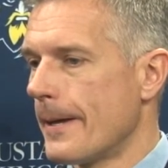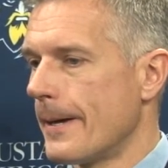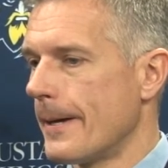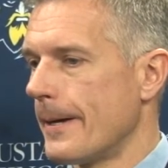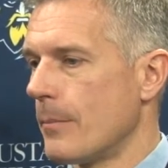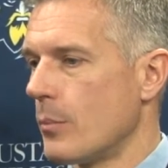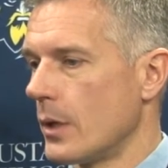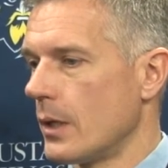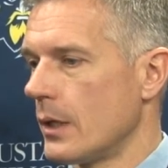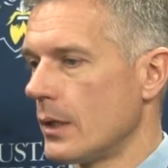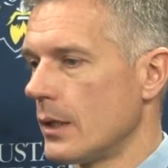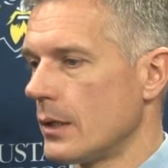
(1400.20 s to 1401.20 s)
But
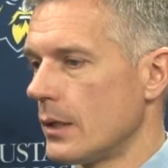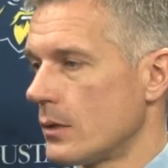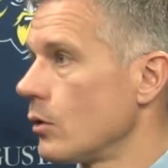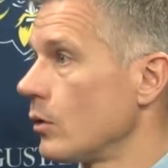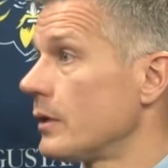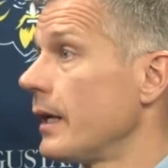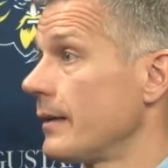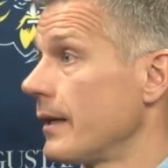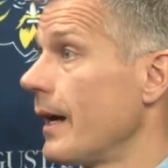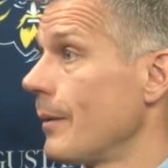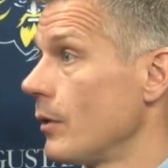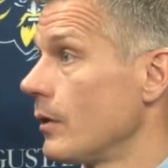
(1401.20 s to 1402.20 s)
it's going to take
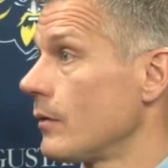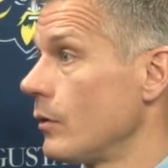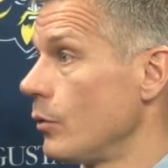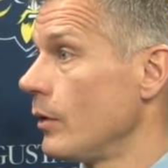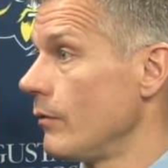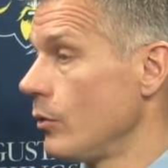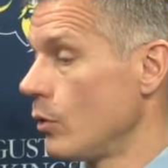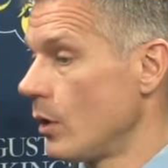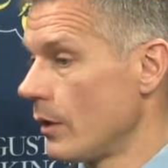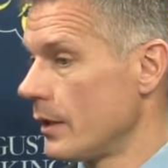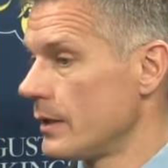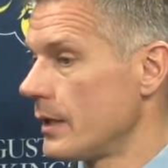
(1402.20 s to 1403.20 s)
time to review
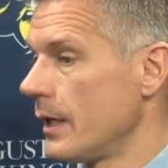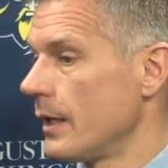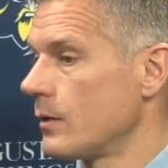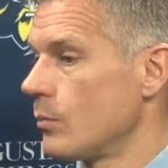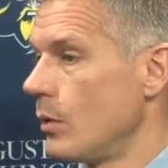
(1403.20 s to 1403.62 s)
all these kids,